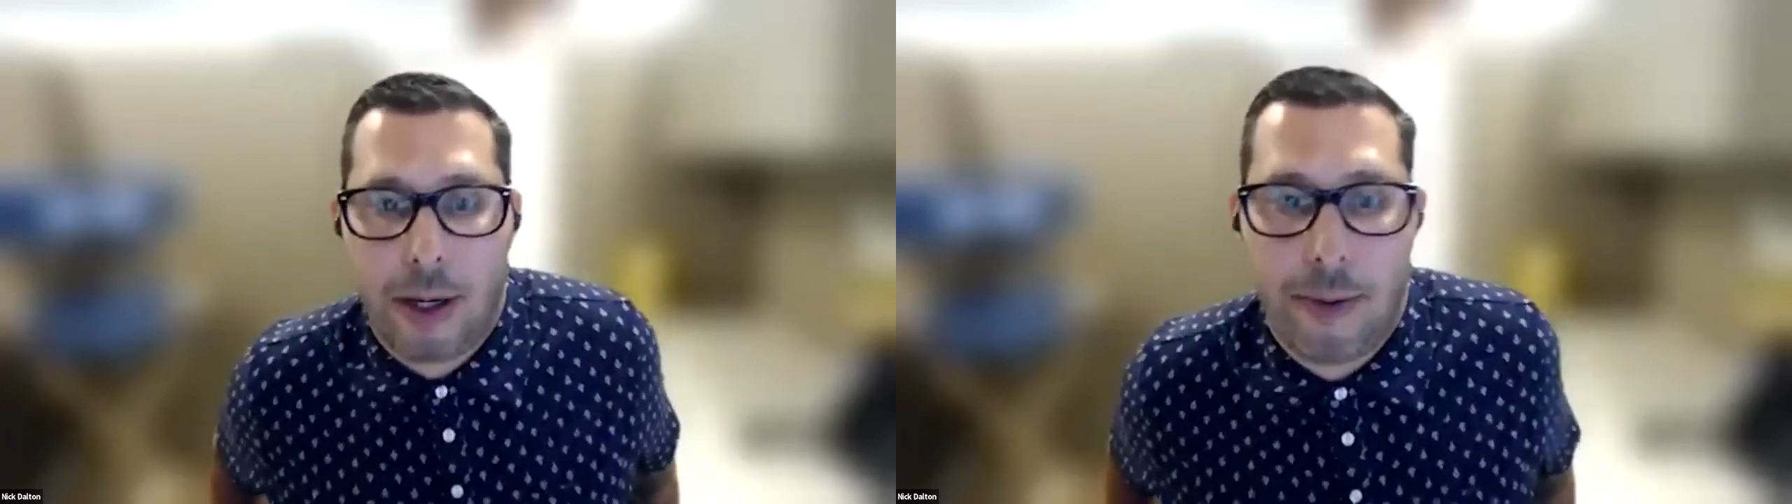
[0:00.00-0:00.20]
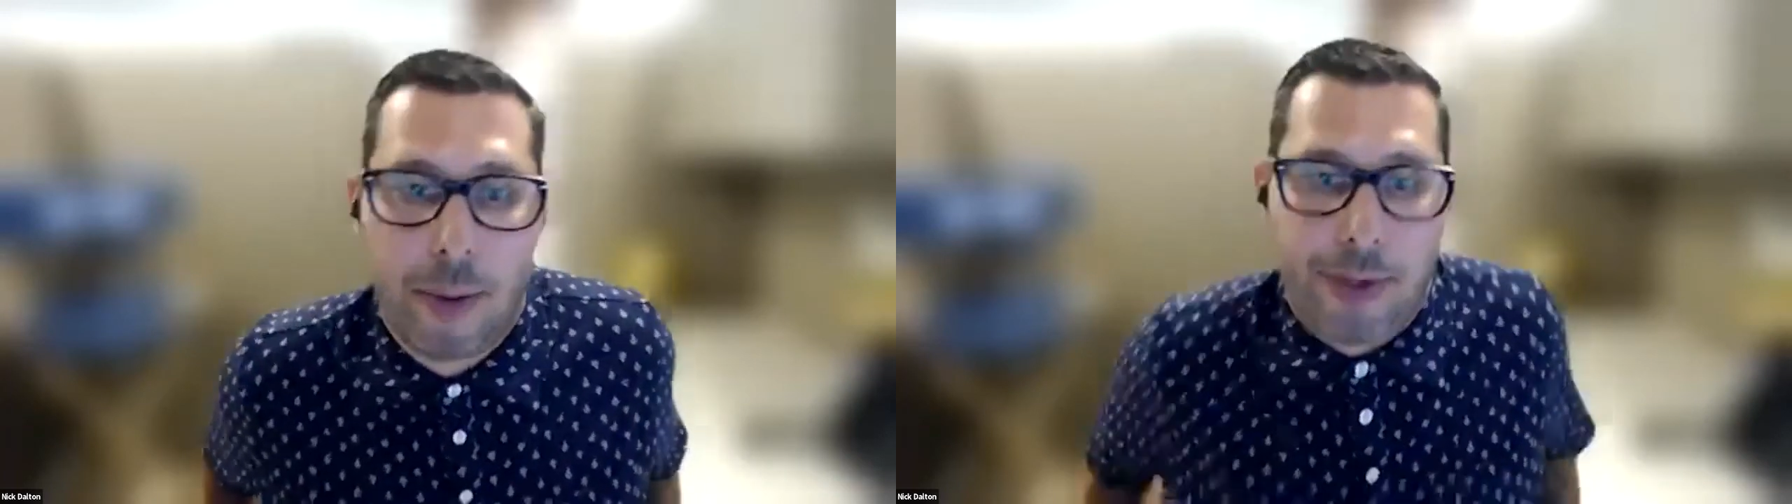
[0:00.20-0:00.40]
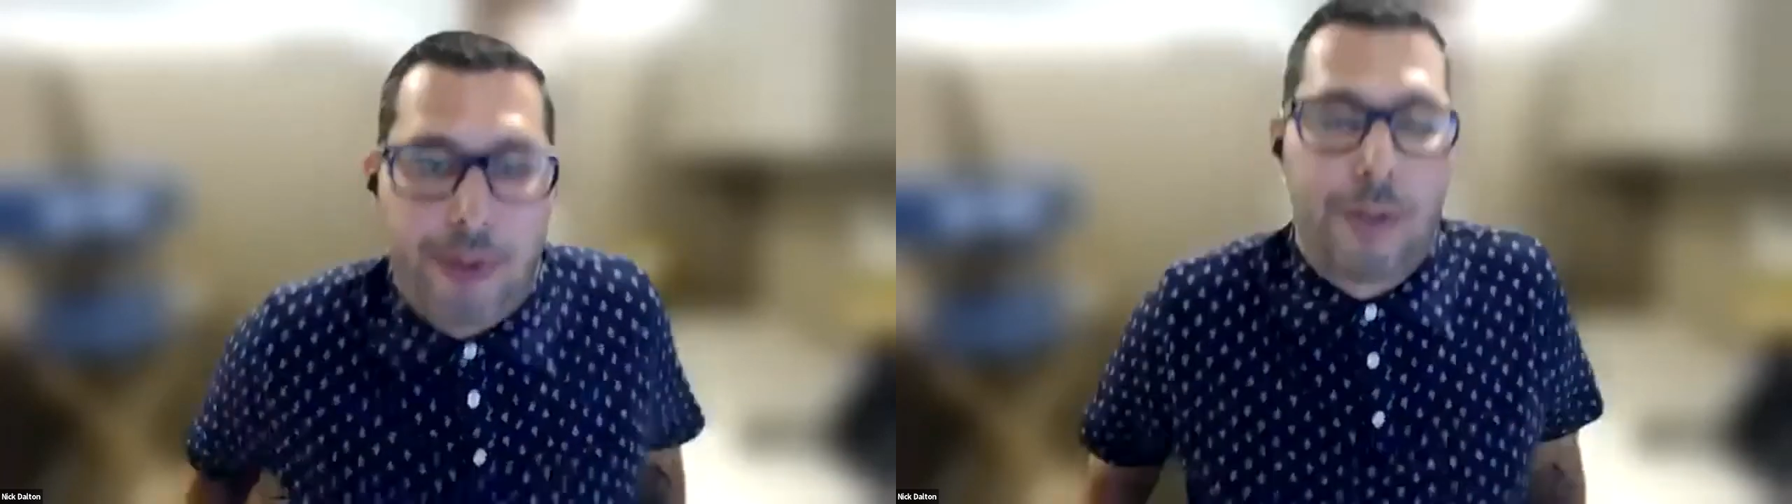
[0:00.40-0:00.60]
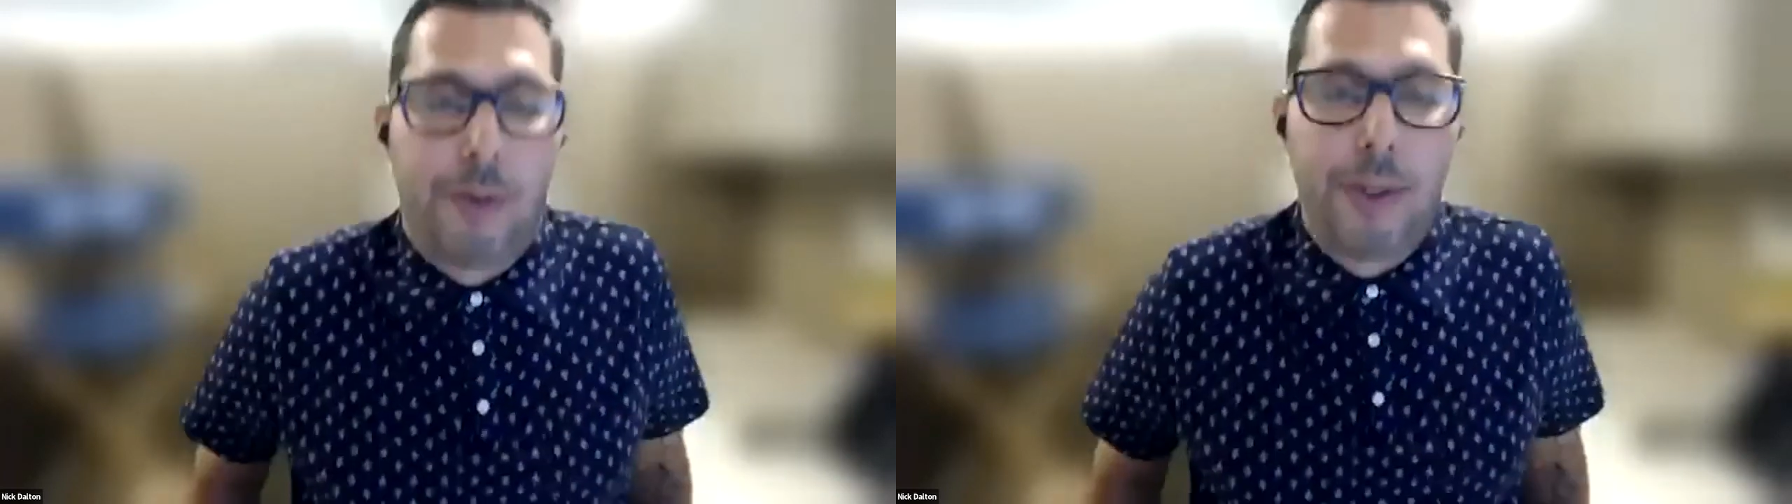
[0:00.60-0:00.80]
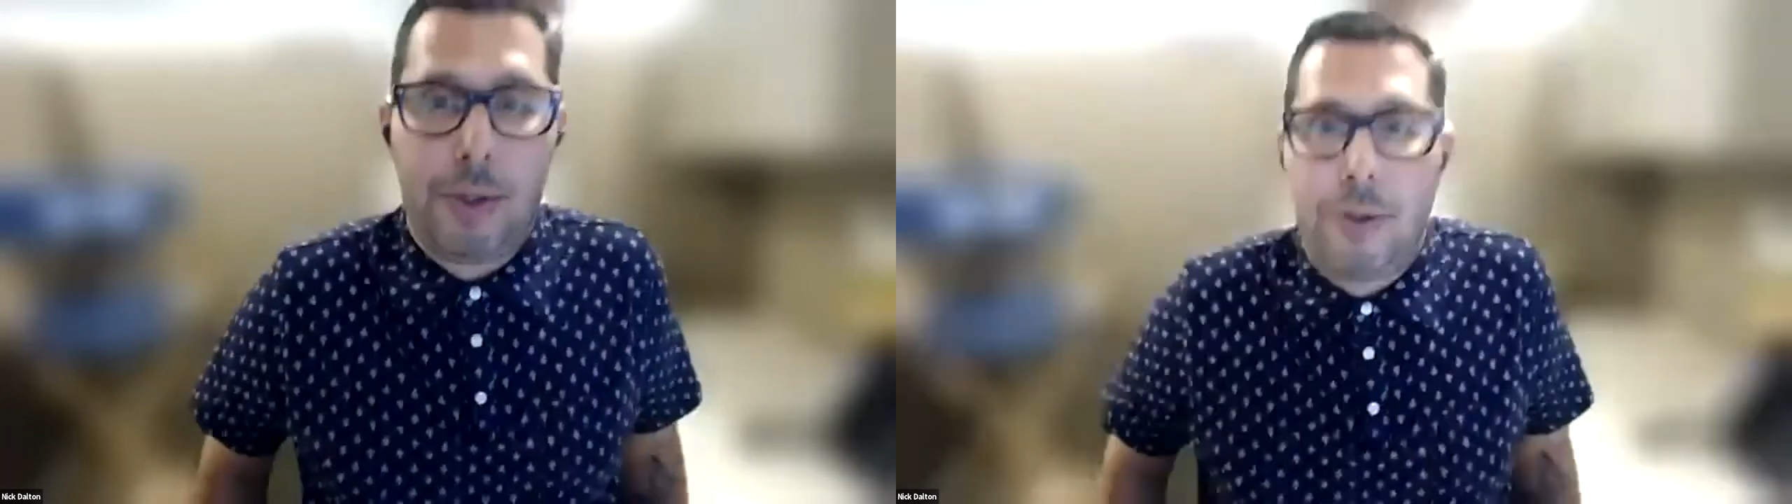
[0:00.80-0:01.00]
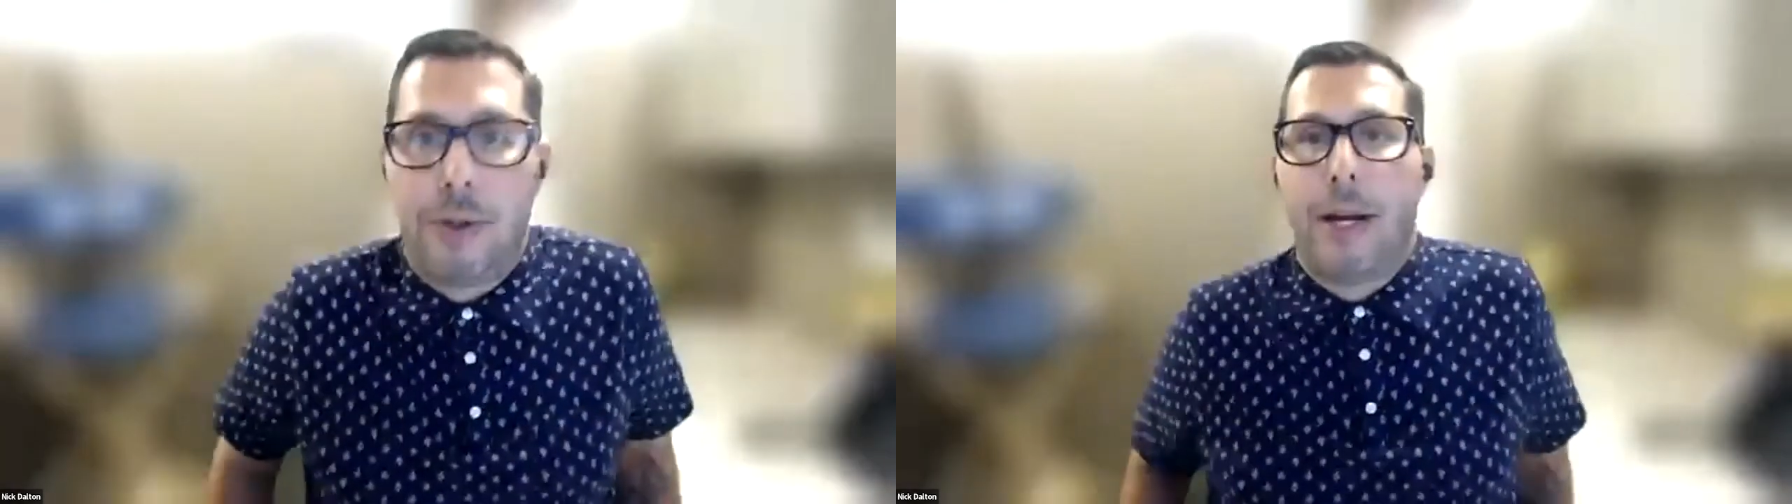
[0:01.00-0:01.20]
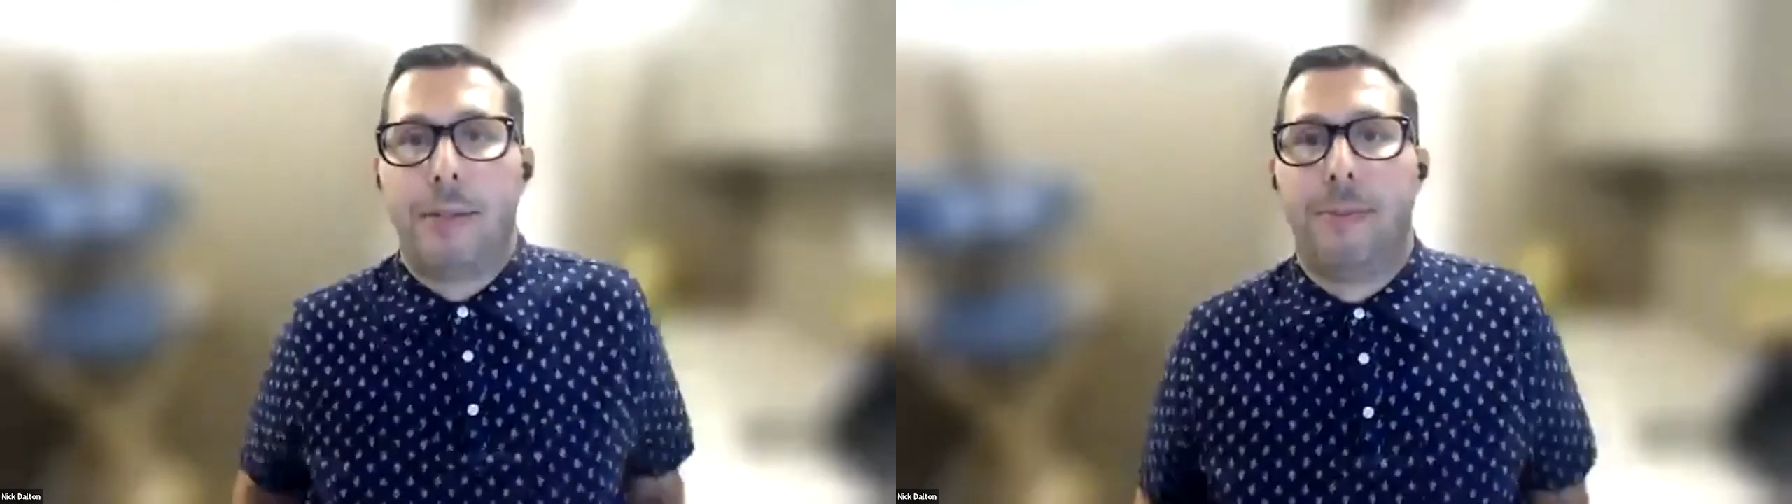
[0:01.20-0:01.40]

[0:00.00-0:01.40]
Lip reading: well, there's only 2 guides,